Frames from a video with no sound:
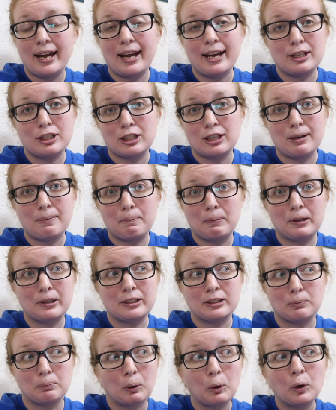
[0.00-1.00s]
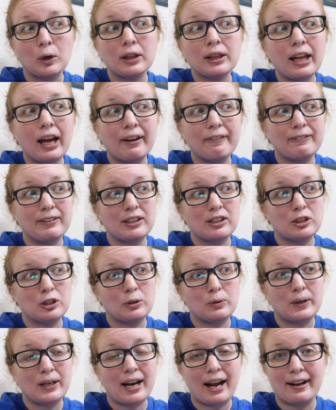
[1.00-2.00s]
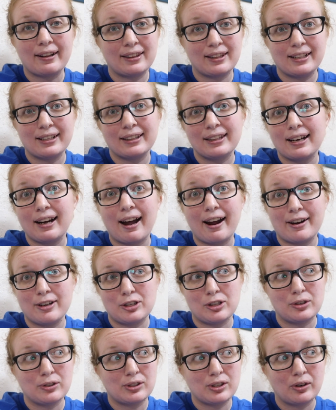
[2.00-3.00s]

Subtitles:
and she puts more love into it, I think, than I do.